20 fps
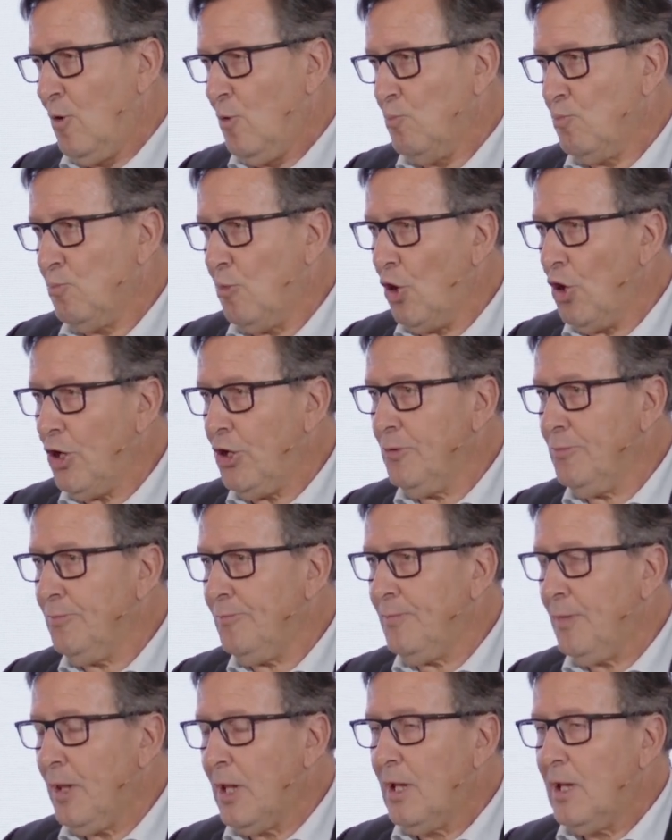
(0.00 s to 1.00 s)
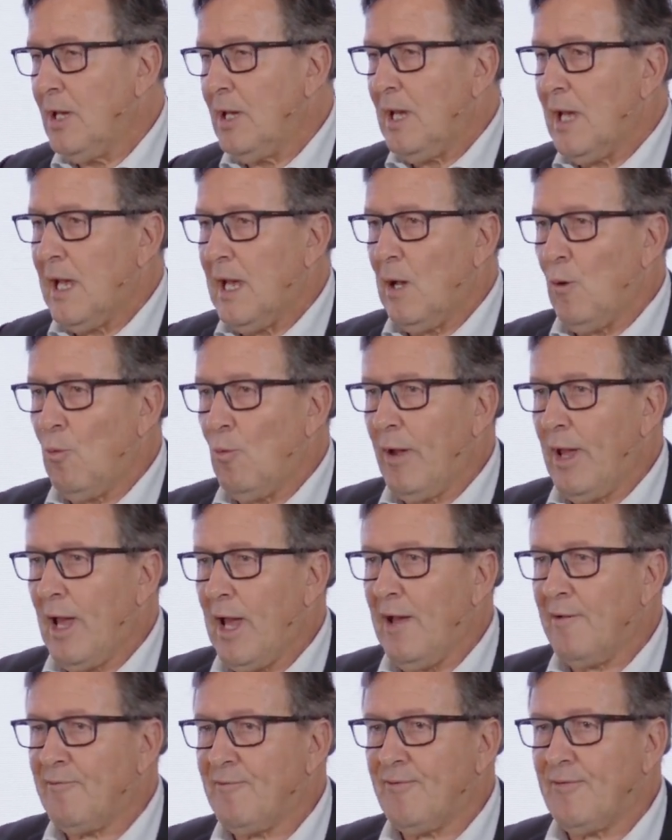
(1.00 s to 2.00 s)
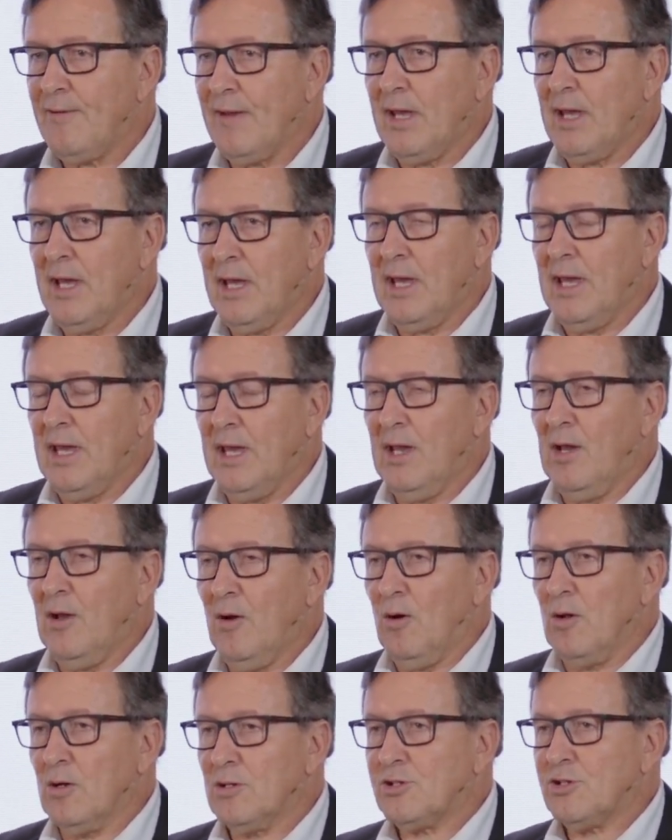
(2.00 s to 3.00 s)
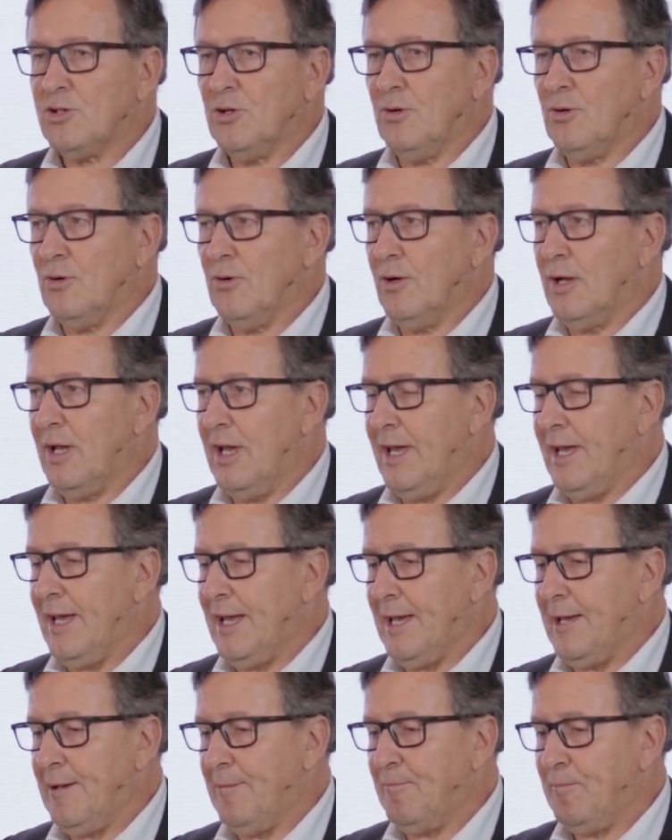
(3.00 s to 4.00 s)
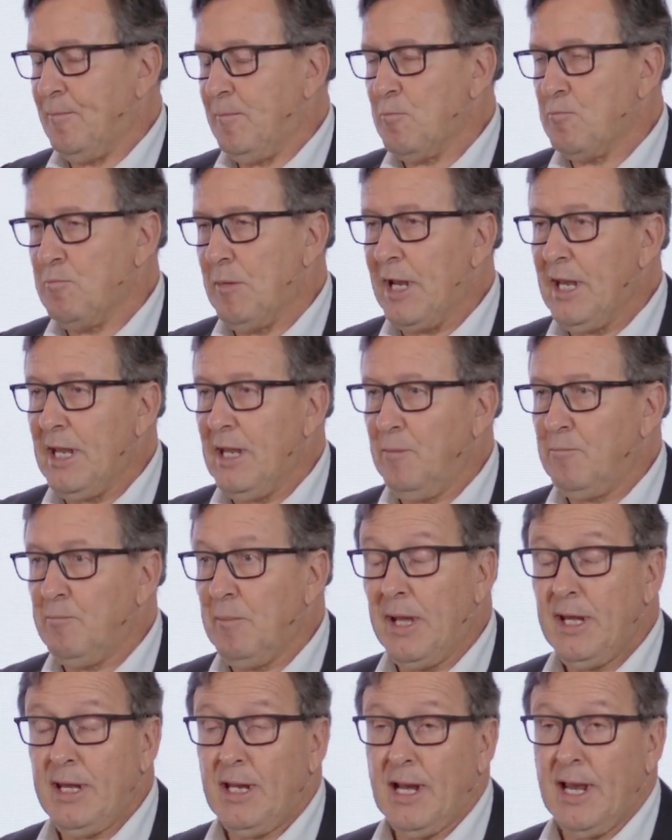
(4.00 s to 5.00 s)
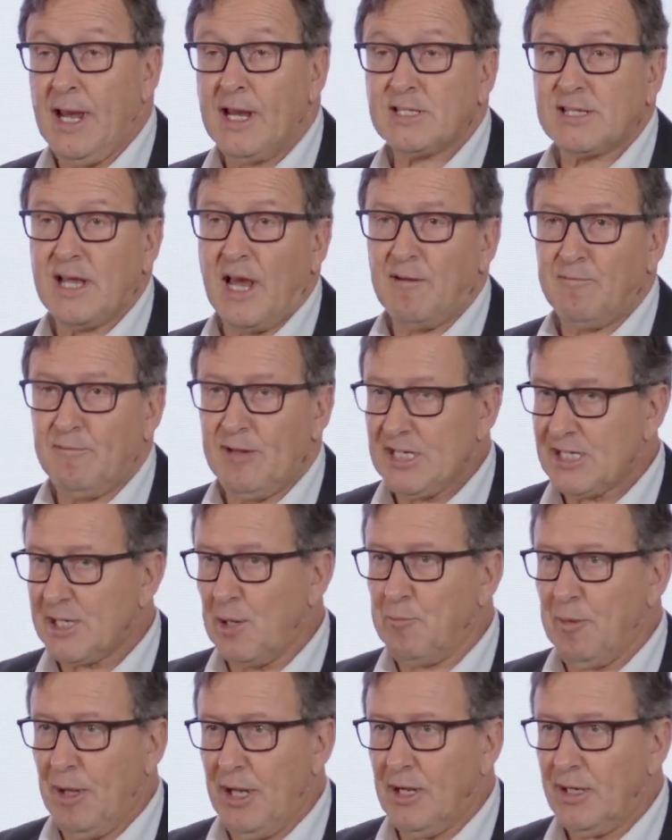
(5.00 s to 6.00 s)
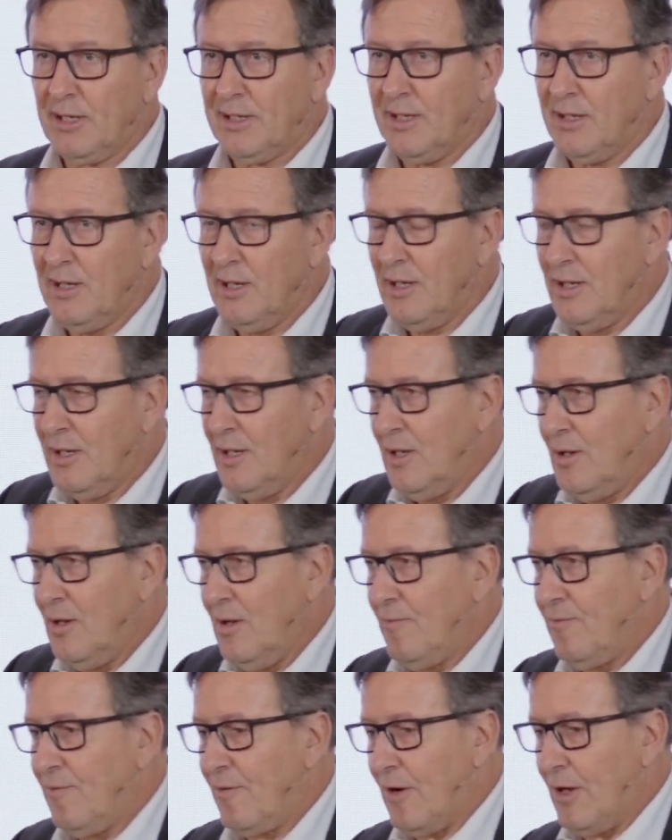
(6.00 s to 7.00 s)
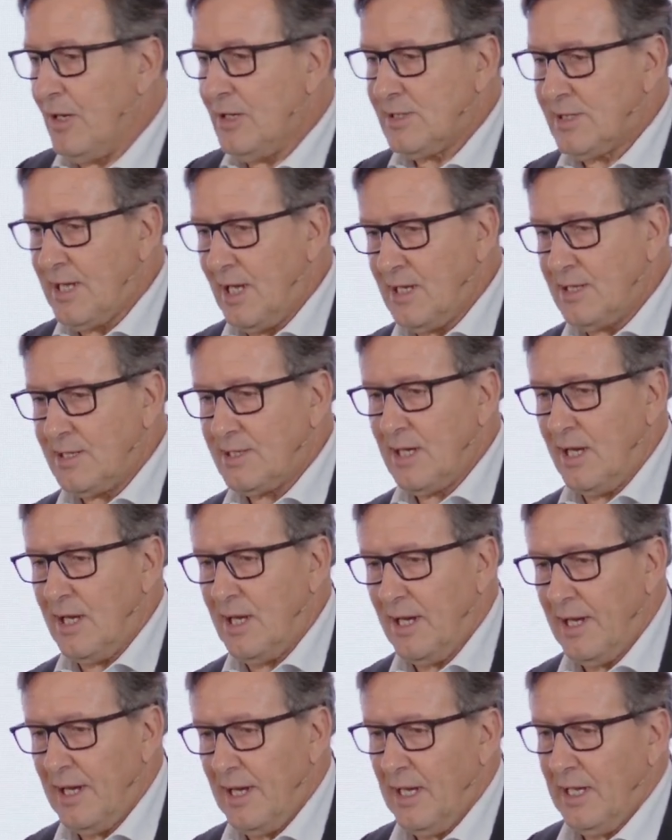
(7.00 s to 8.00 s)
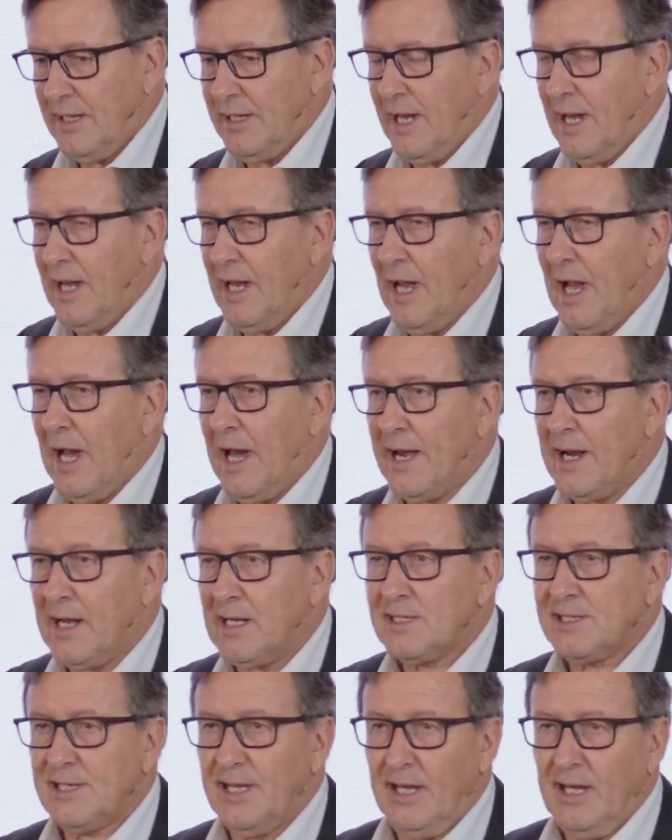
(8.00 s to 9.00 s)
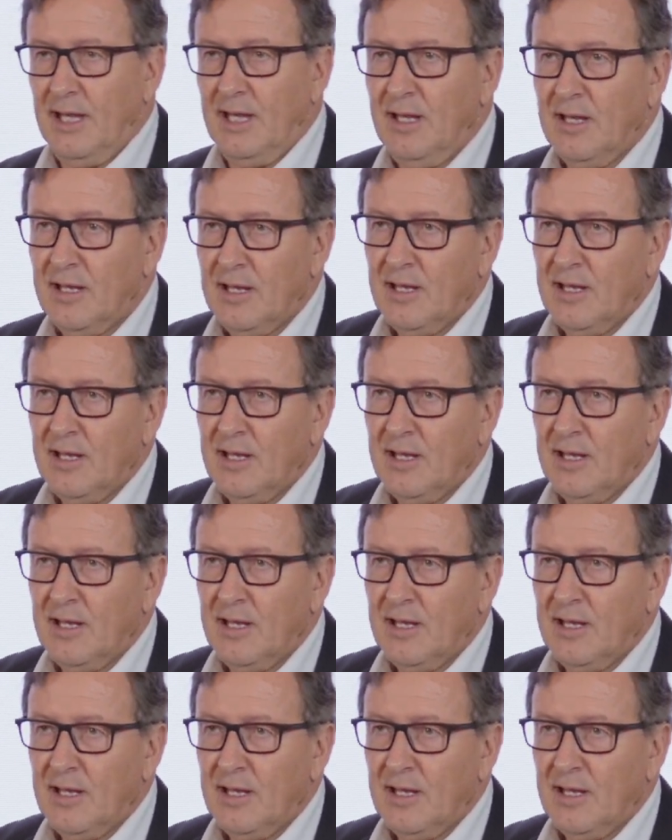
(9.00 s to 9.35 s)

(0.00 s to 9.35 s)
volume. And we have also many lakes that have disappeared. For instance, the Aral Sea